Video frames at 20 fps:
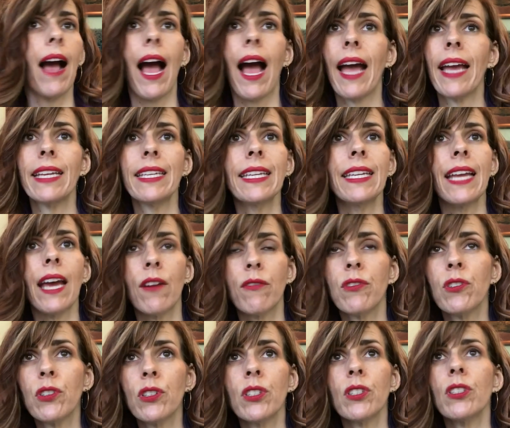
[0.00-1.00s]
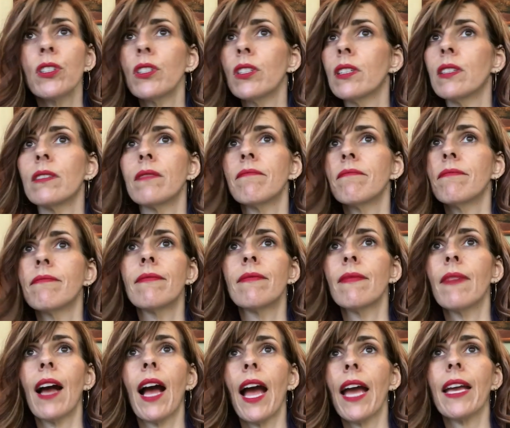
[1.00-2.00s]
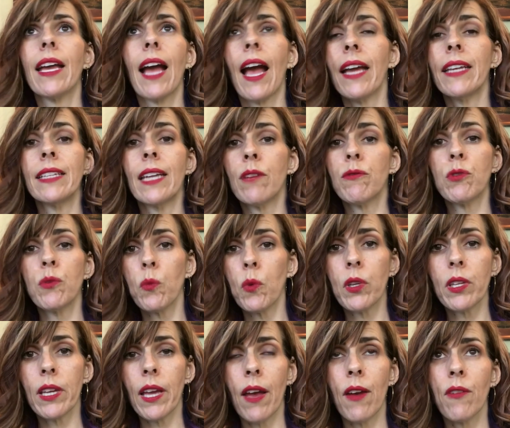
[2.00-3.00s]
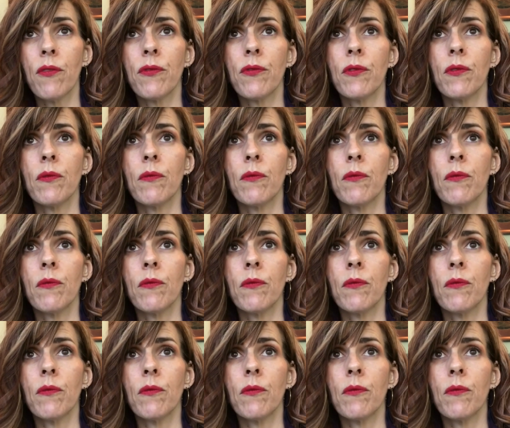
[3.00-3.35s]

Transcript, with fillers: I never, I, I never would have